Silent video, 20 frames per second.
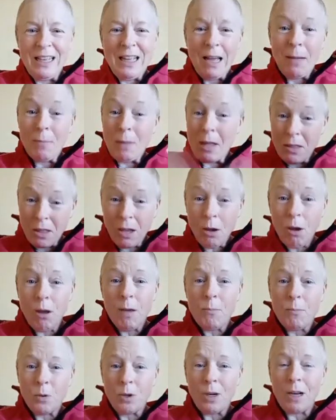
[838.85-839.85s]
A month ago,
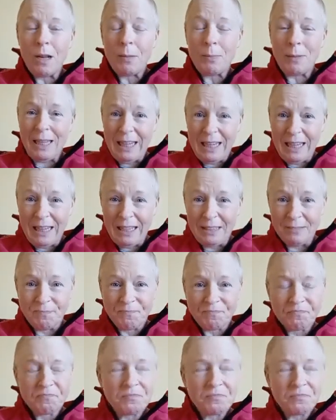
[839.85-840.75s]
I brought it up again.